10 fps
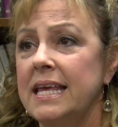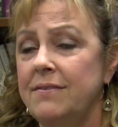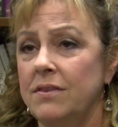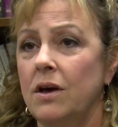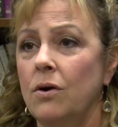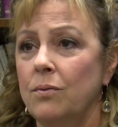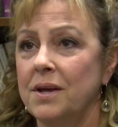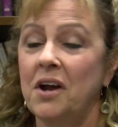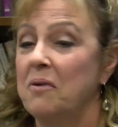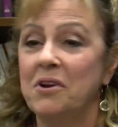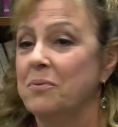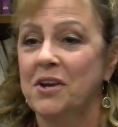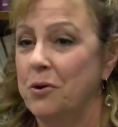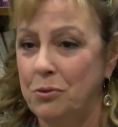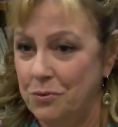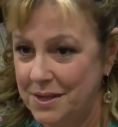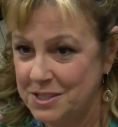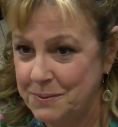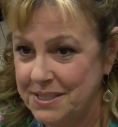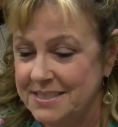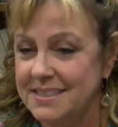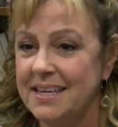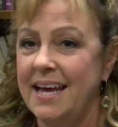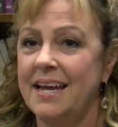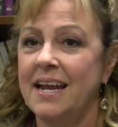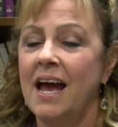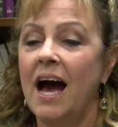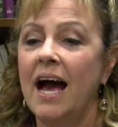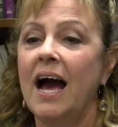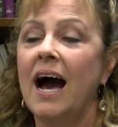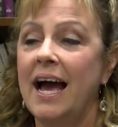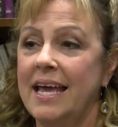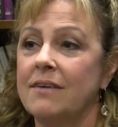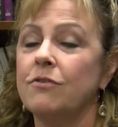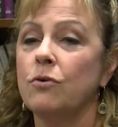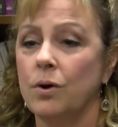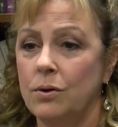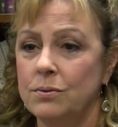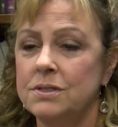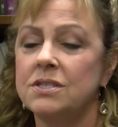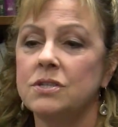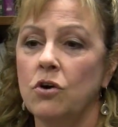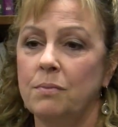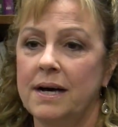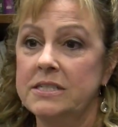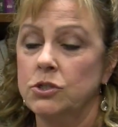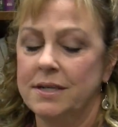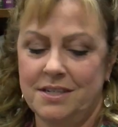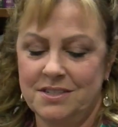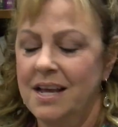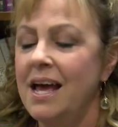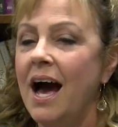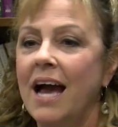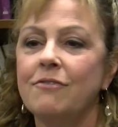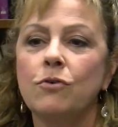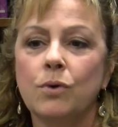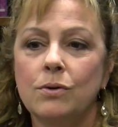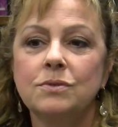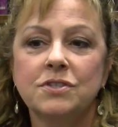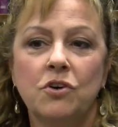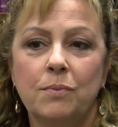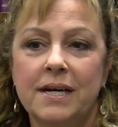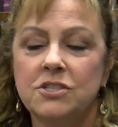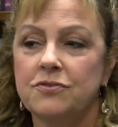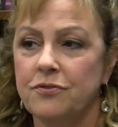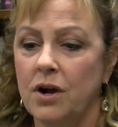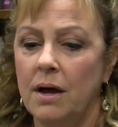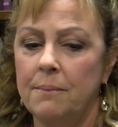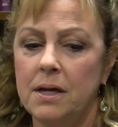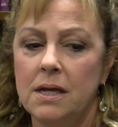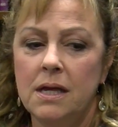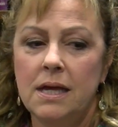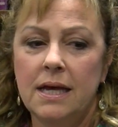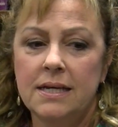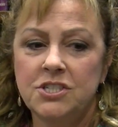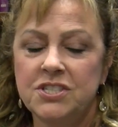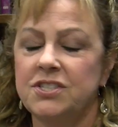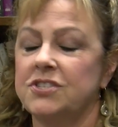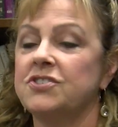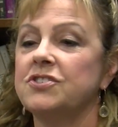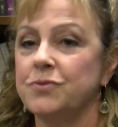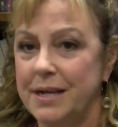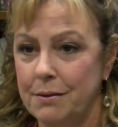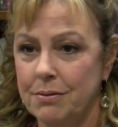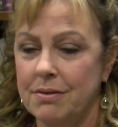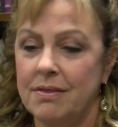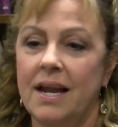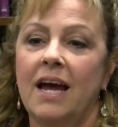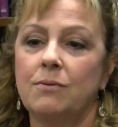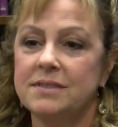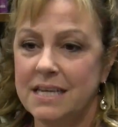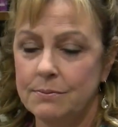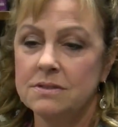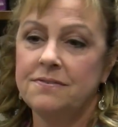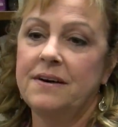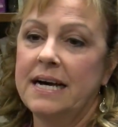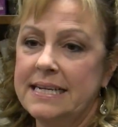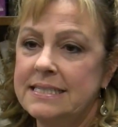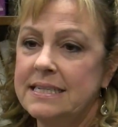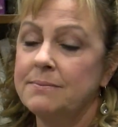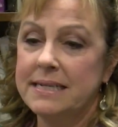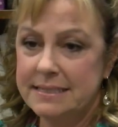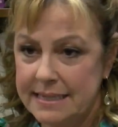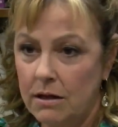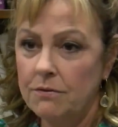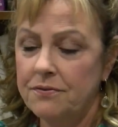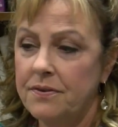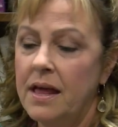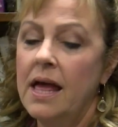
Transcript: even though you know I wouldn't want to go through the experience again, I have grown so much. I, I've grown so much from just the strength that I was able to find in myself.